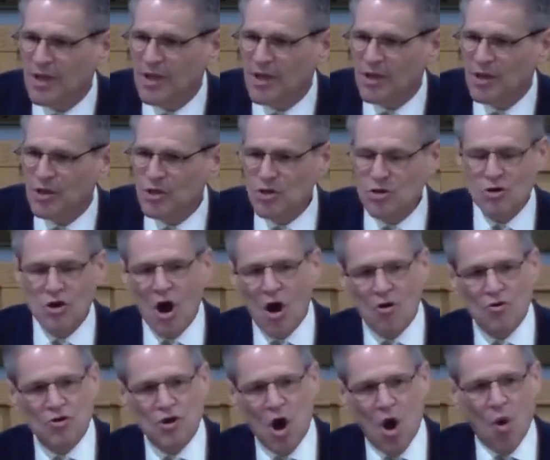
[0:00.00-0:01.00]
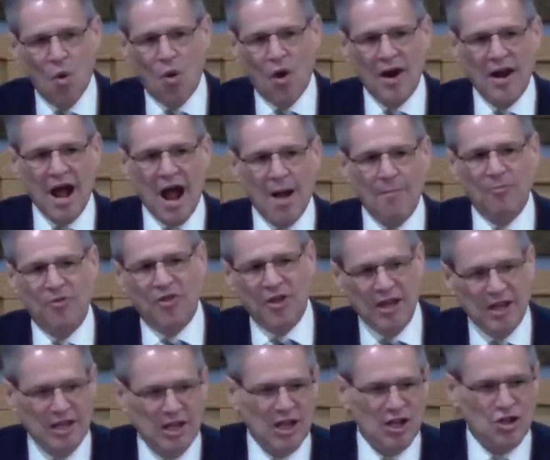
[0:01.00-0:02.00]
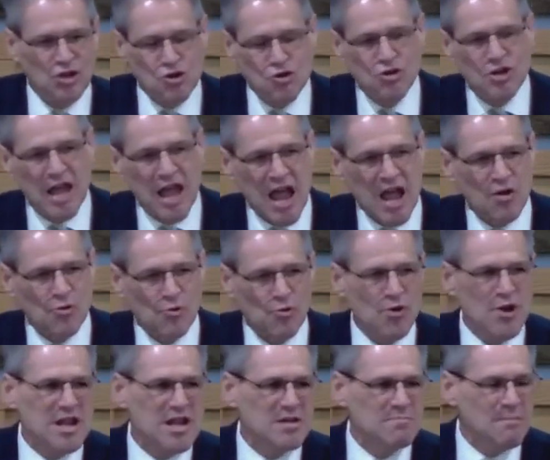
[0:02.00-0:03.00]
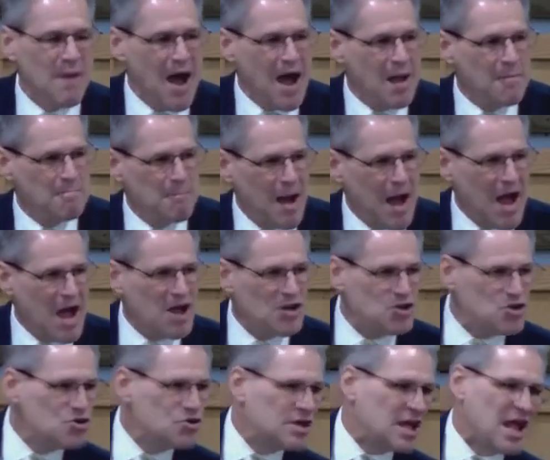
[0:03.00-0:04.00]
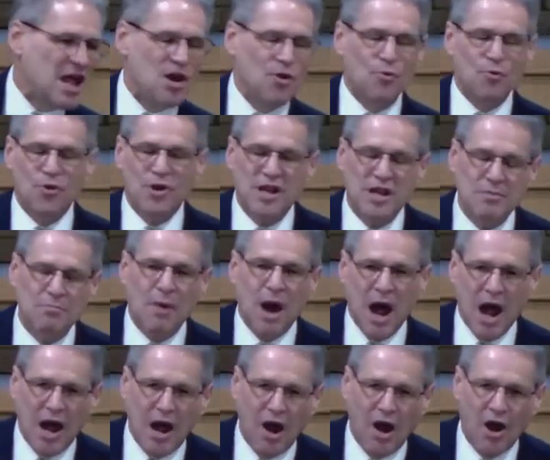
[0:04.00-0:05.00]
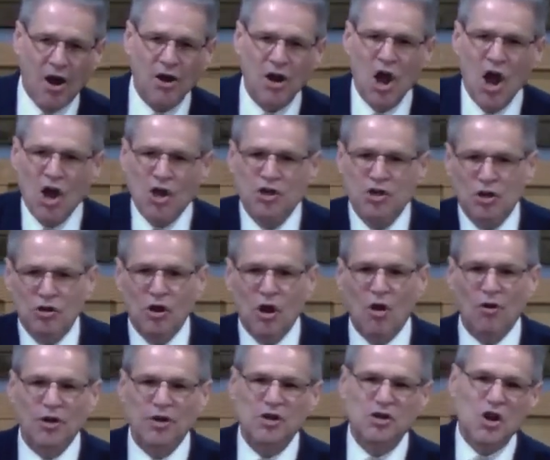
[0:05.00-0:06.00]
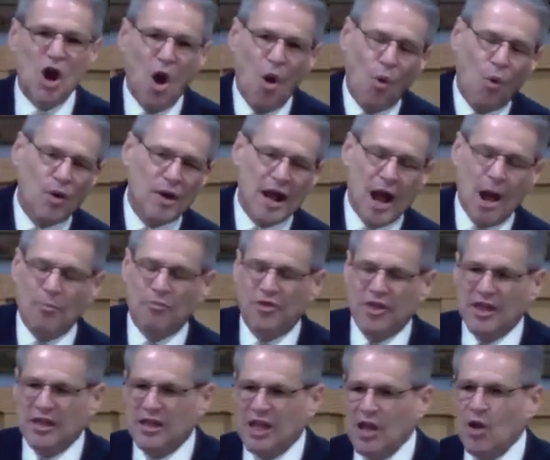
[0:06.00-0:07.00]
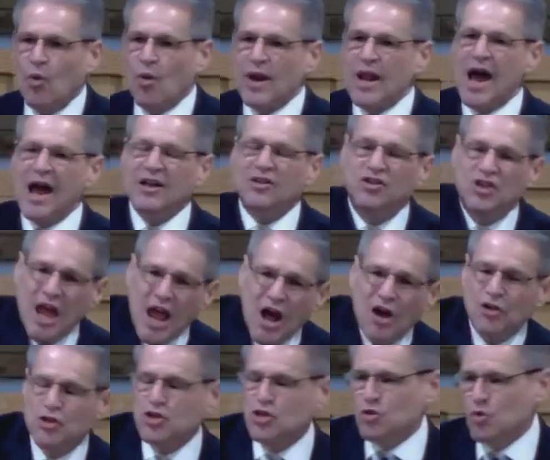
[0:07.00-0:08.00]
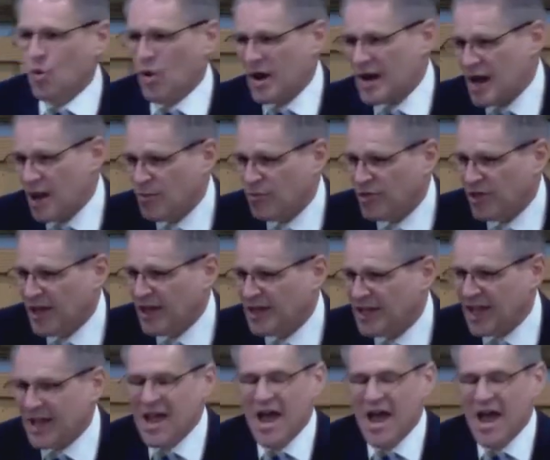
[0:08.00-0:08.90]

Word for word: You don't know what I'm thinking. You can't read my mind. You can't read my heart. You'll only know what I'm thinking when I tell you what I'm thinking.